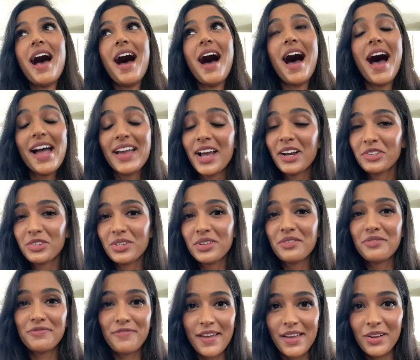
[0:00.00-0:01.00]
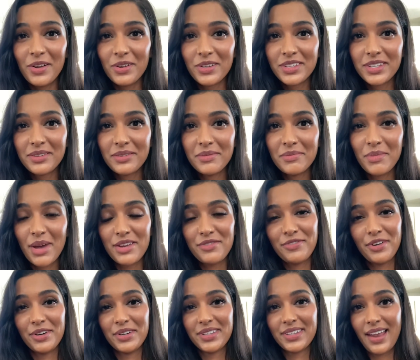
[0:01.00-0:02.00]
I actually failed my
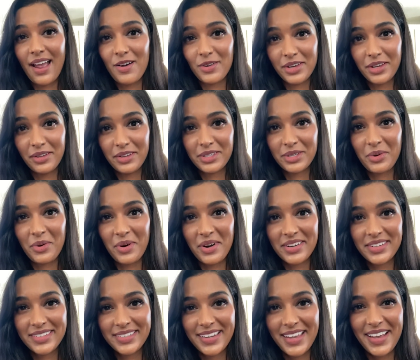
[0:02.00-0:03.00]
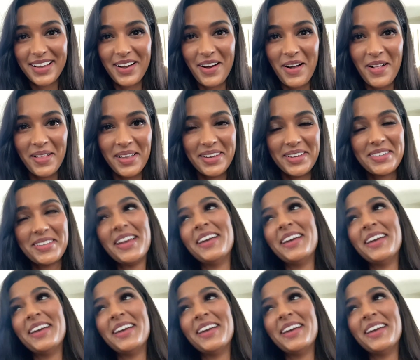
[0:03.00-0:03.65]
first calculus course in college,